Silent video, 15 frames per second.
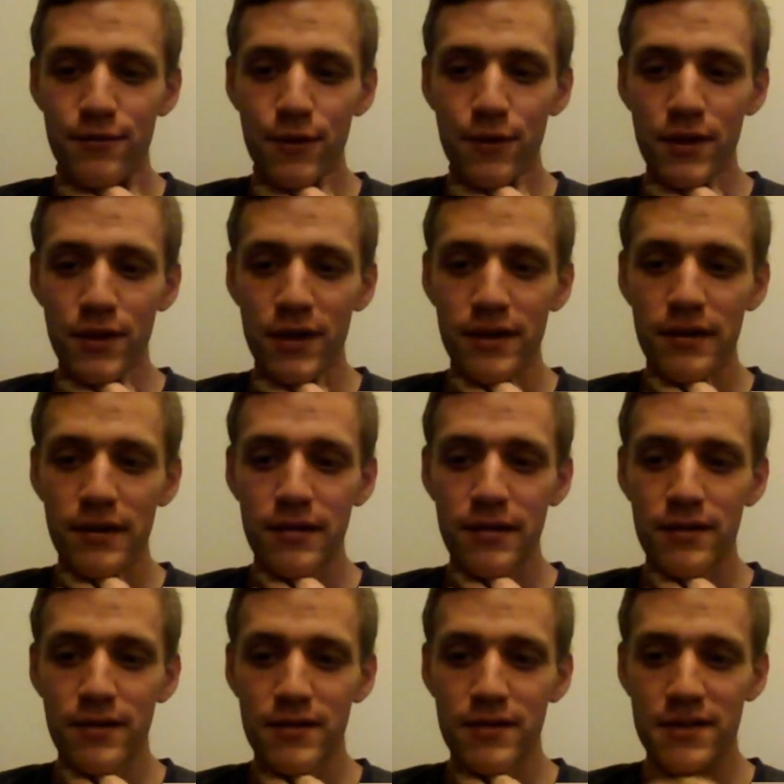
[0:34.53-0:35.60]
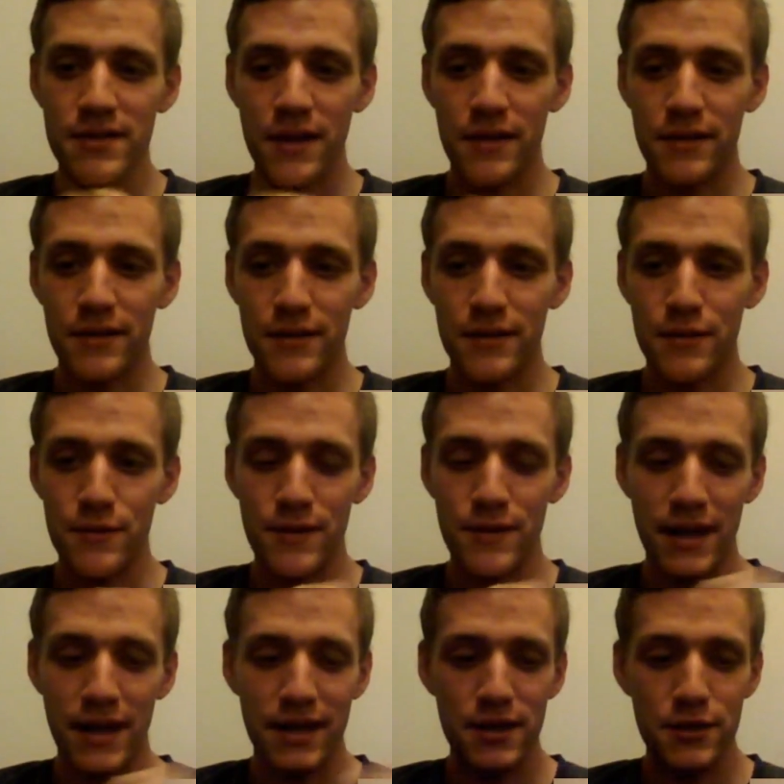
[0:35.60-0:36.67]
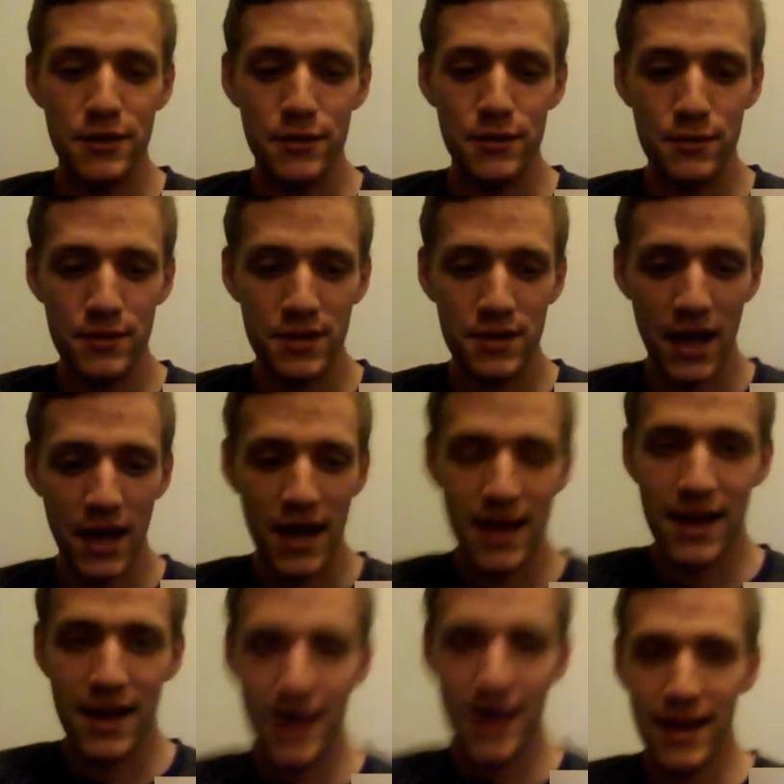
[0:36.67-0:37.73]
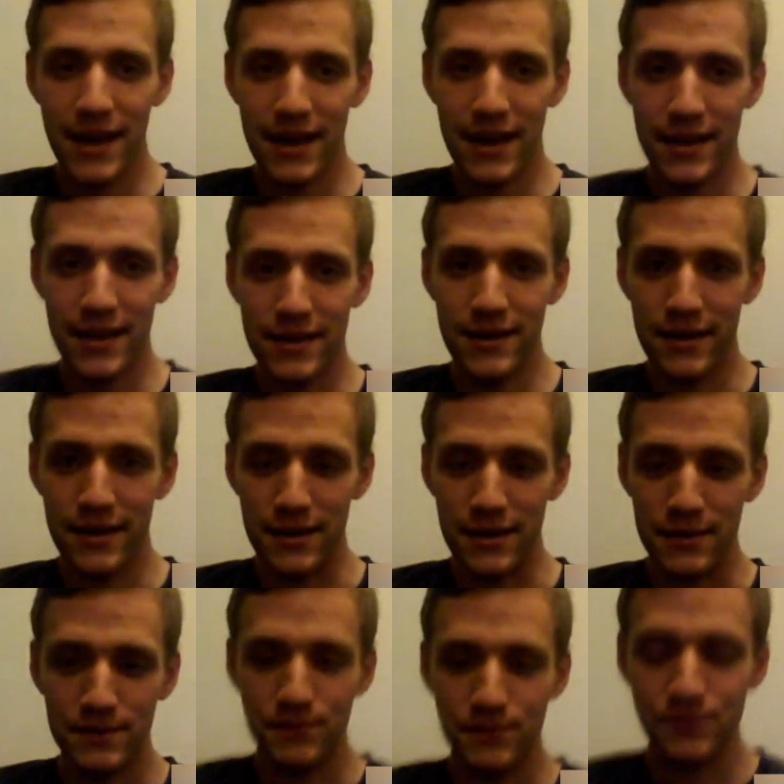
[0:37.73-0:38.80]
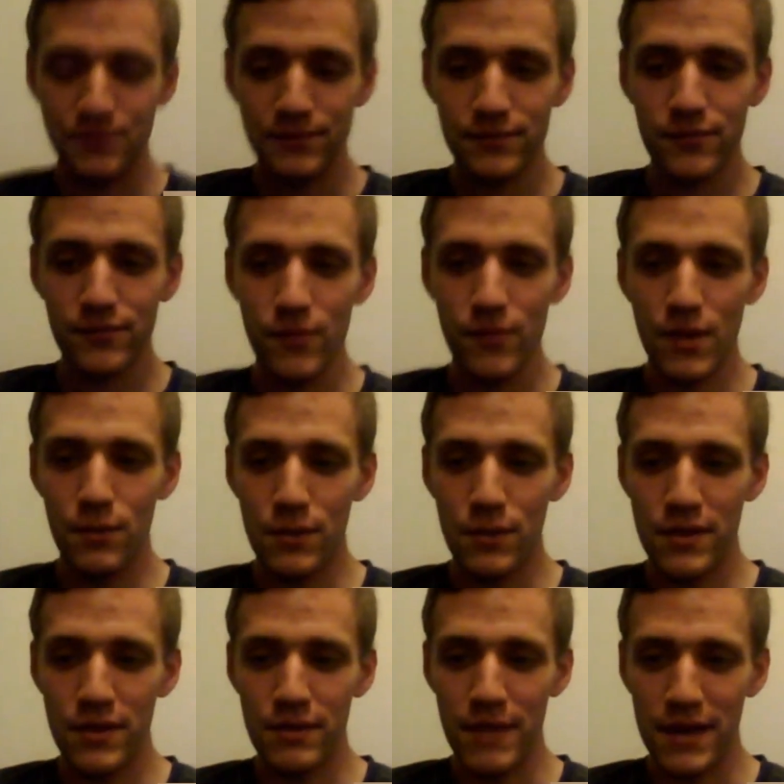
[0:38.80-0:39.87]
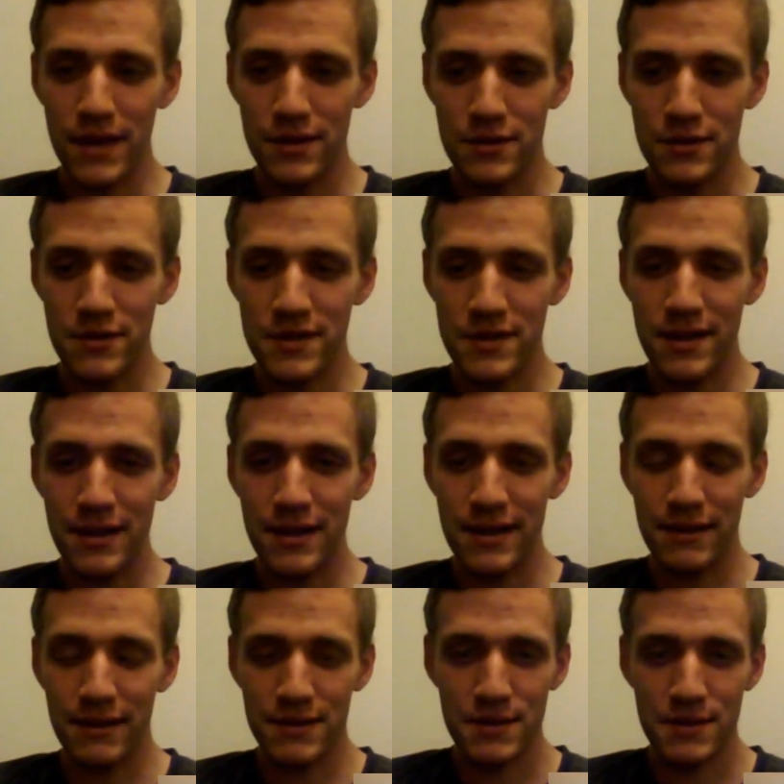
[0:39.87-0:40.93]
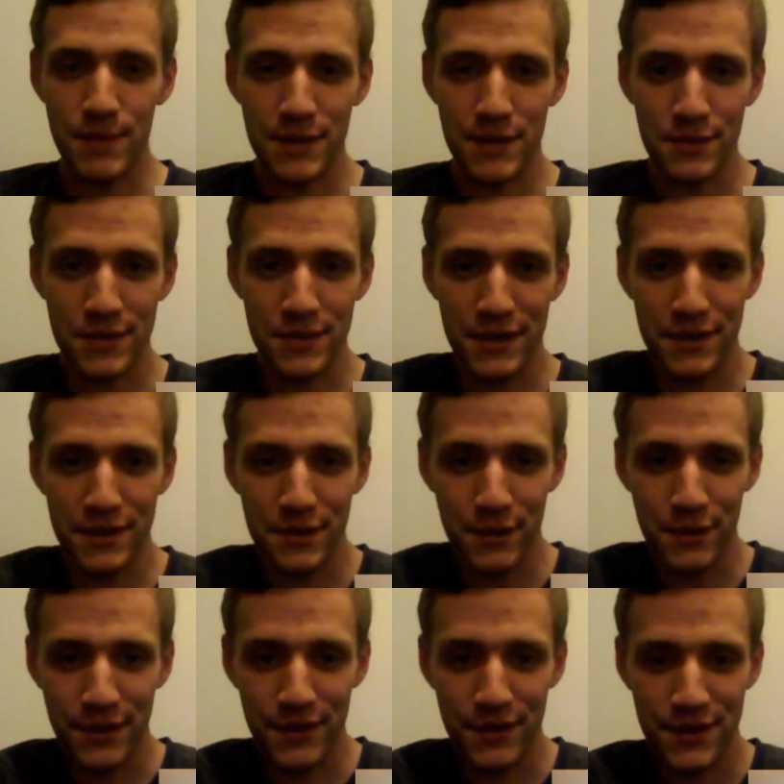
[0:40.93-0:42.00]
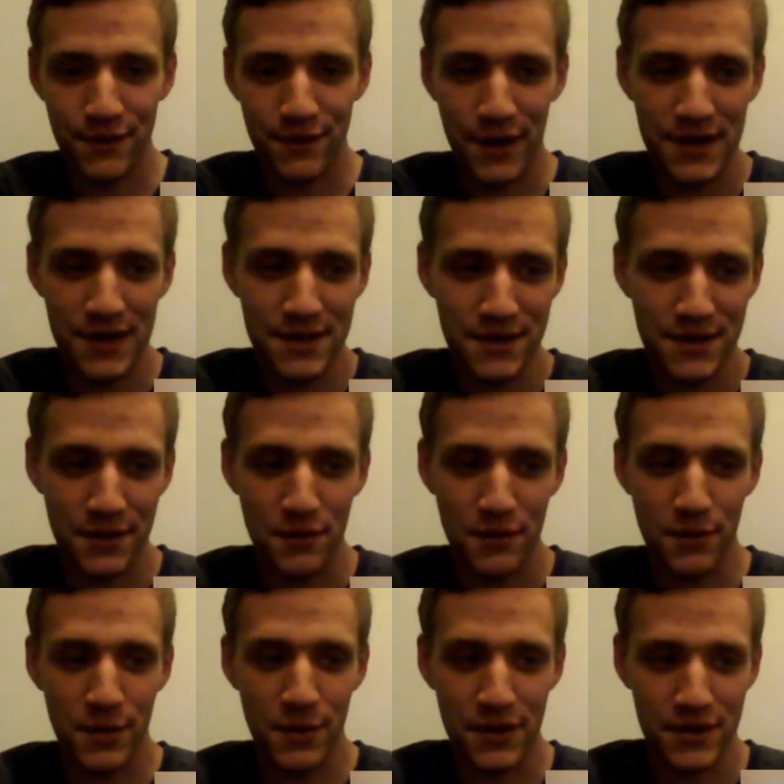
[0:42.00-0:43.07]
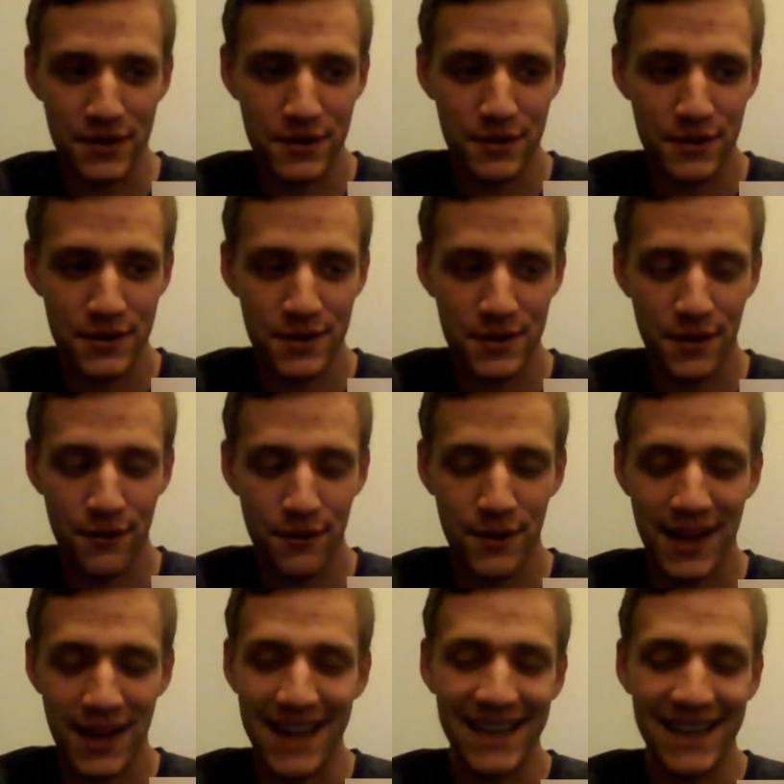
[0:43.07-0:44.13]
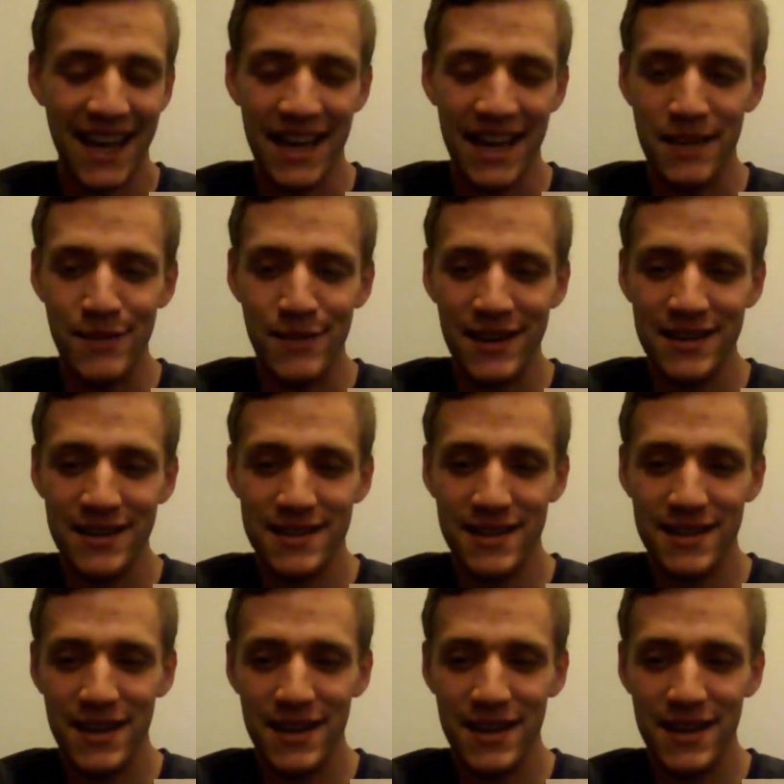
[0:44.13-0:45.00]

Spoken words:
Foot Locker. They're selling new Nike shoes, and one of the managers there, he gives a special deal to one of his friends. So normally the shoes sell for like $80,